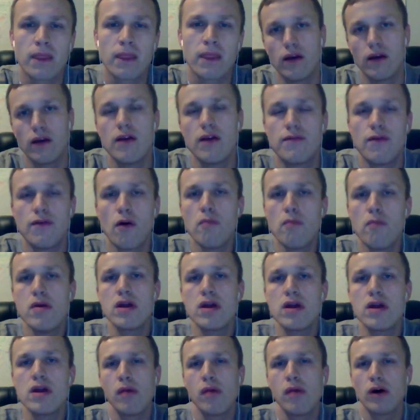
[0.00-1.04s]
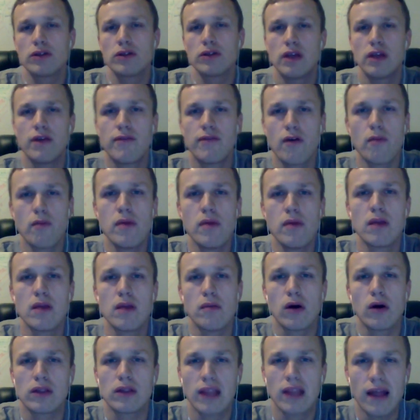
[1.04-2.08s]
If you mean
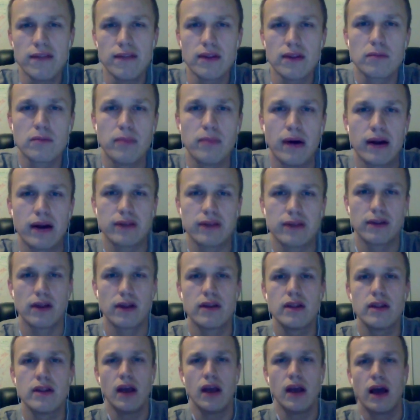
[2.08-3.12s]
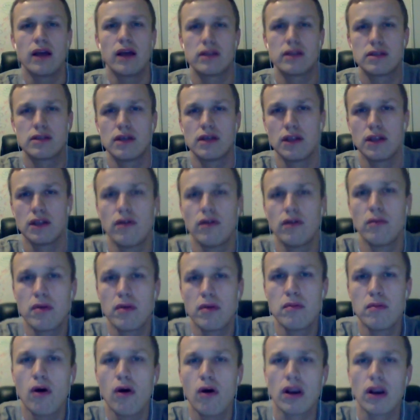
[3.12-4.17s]
about lending part, then yeah, it will be
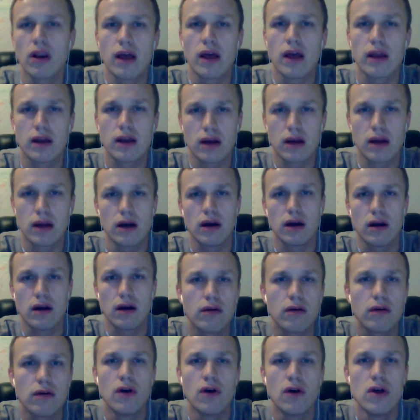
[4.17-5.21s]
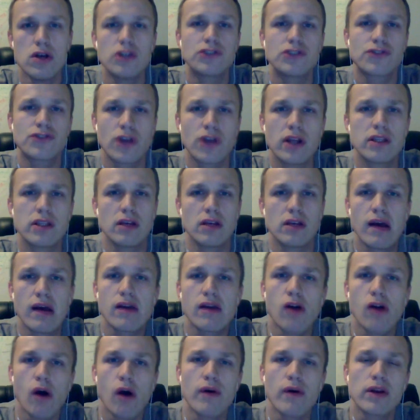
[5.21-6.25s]
more like straight away
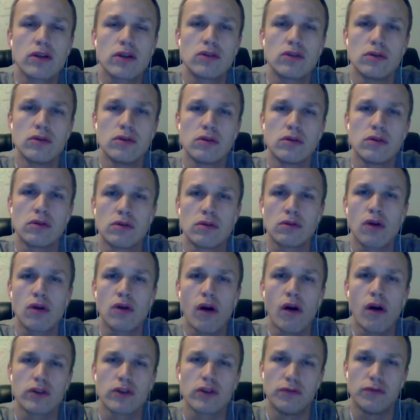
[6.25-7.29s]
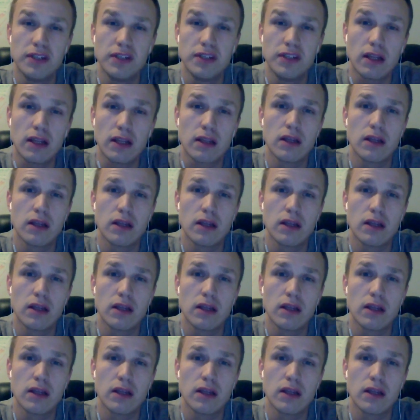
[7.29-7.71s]
going to fiat.